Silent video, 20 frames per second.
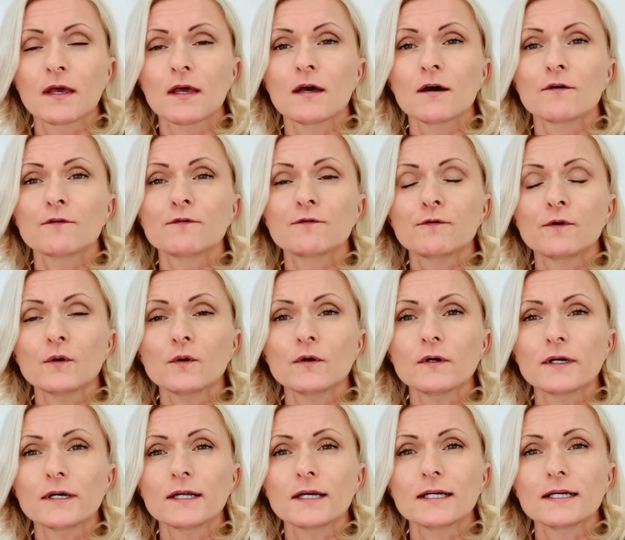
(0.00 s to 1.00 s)

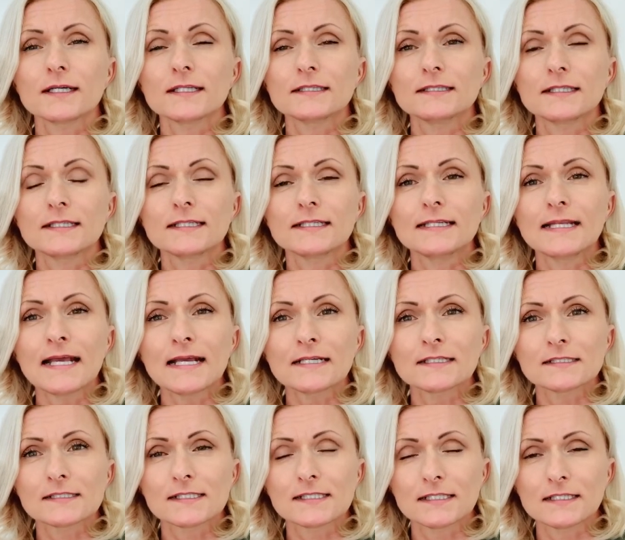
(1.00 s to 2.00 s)
For the
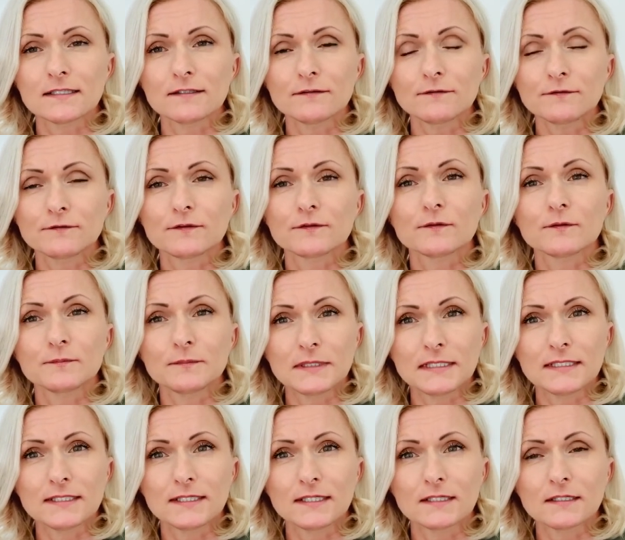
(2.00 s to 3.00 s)
negative
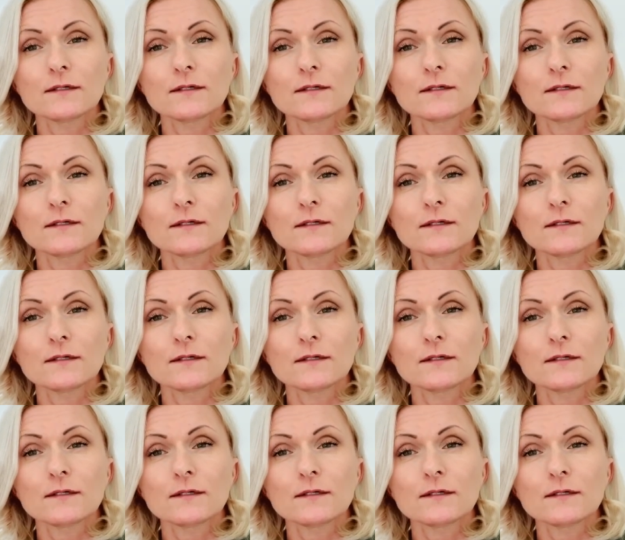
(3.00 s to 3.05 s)
meaning,